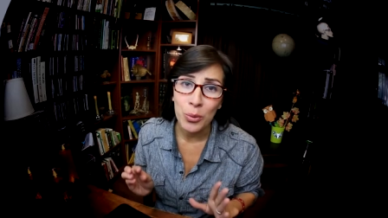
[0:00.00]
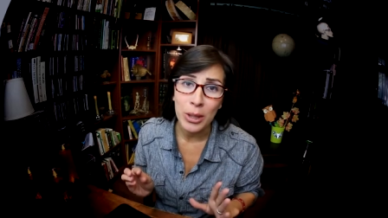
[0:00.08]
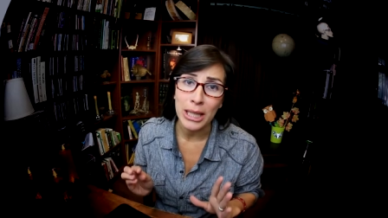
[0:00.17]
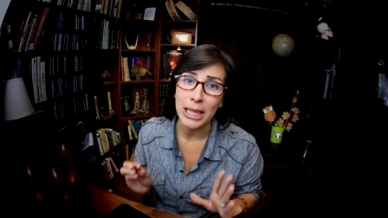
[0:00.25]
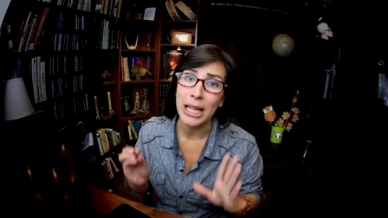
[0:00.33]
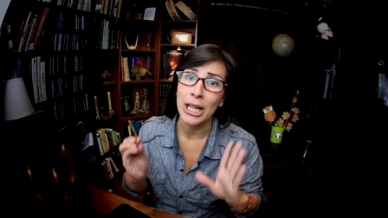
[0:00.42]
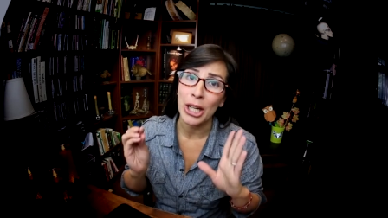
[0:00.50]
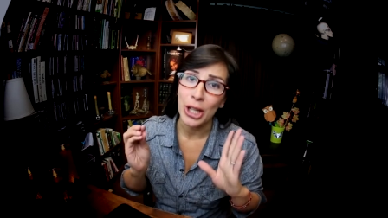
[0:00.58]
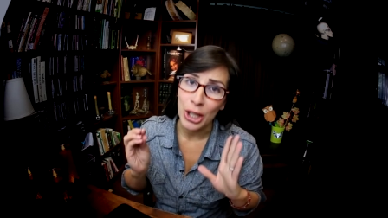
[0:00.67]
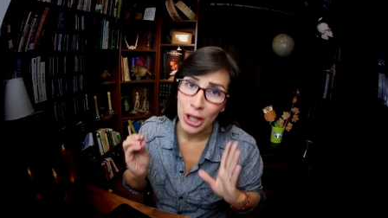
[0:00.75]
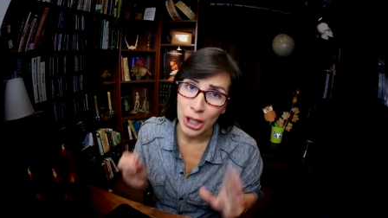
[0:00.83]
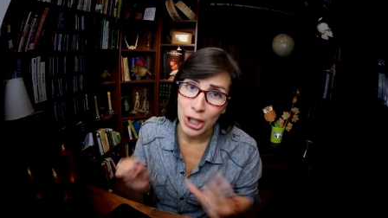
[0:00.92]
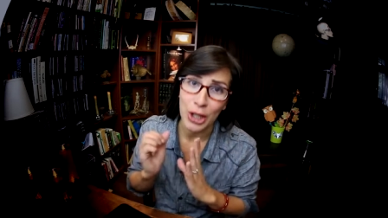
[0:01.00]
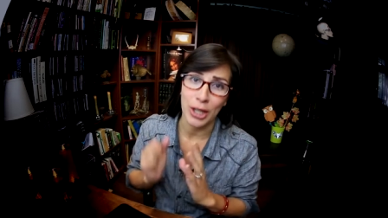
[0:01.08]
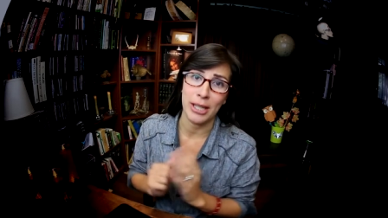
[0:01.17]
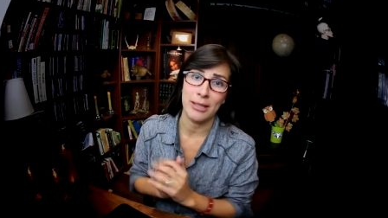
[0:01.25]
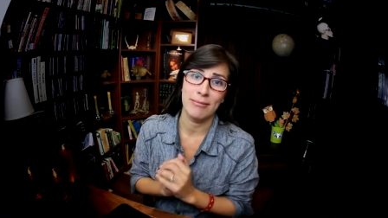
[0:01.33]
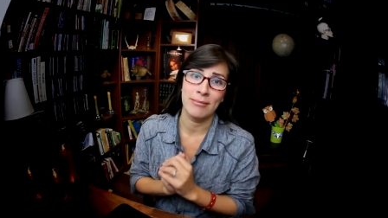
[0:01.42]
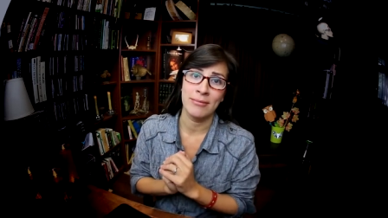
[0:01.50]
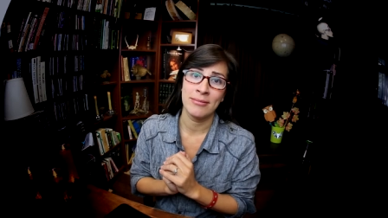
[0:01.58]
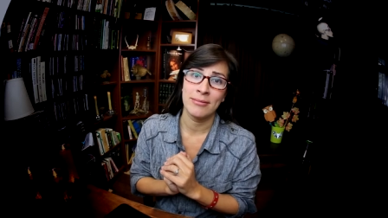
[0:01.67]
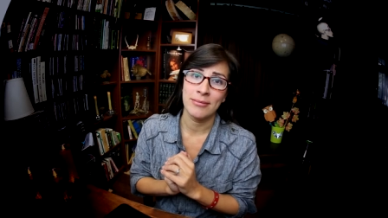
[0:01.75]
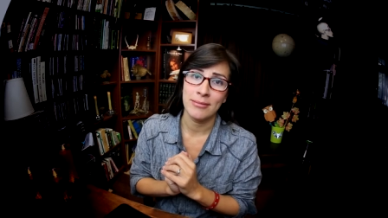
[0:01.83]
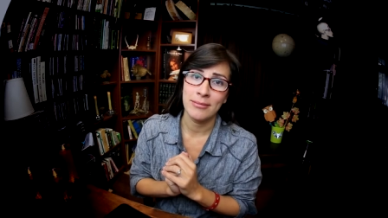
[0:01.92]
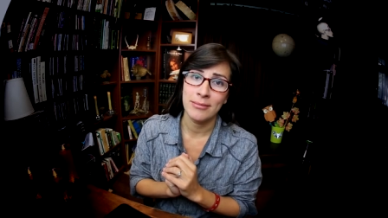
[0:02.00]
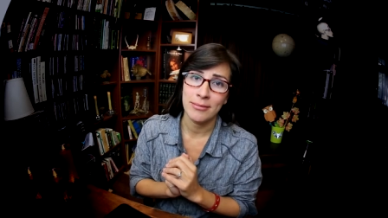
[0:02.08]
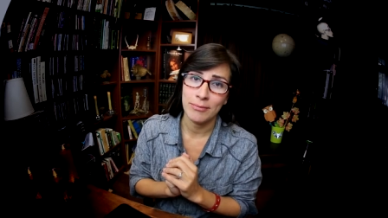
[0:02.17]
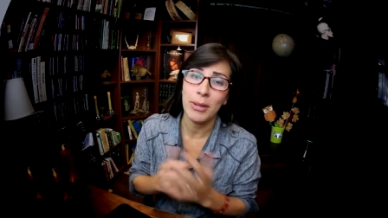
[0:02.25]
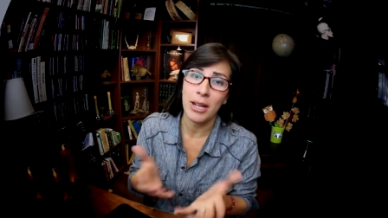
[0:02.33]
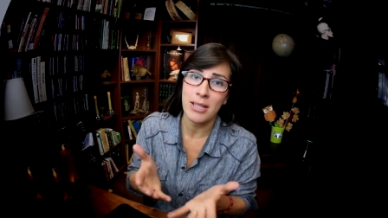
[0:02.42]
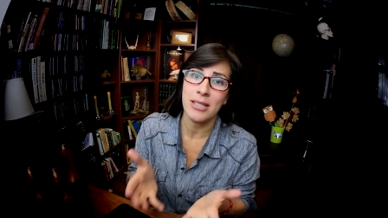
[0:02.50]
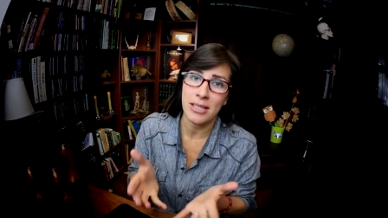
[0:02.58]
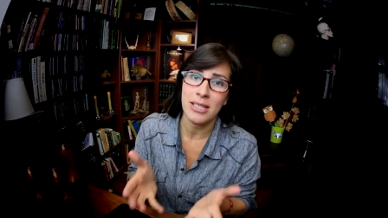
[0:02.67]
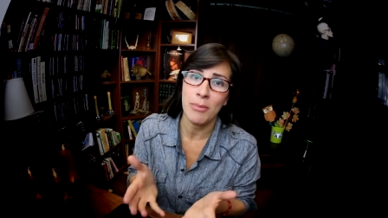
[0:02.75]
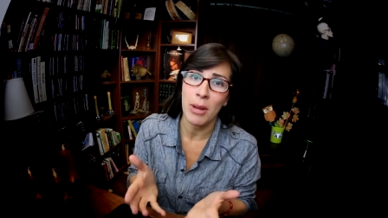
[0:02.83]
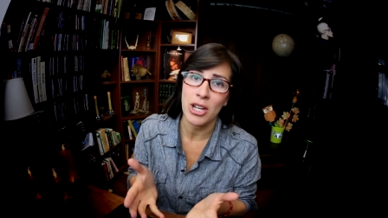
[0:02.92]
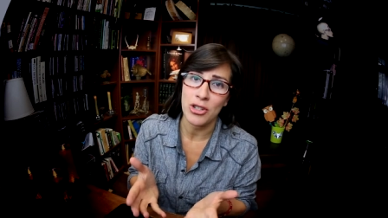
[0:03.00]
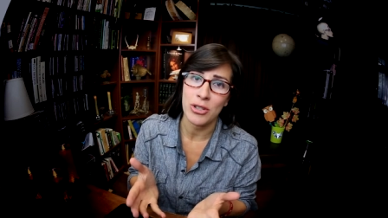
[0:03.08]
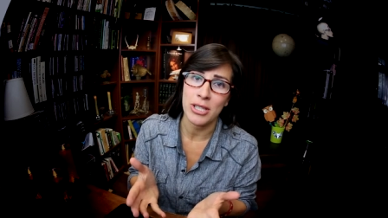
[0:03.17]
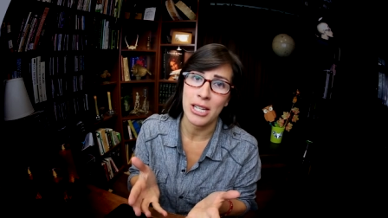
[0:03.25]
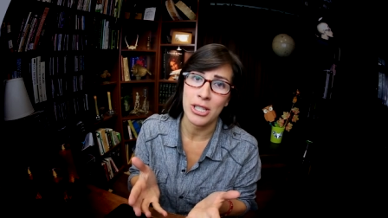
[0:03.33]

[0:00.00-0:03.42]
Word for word: really good because it's the pleasure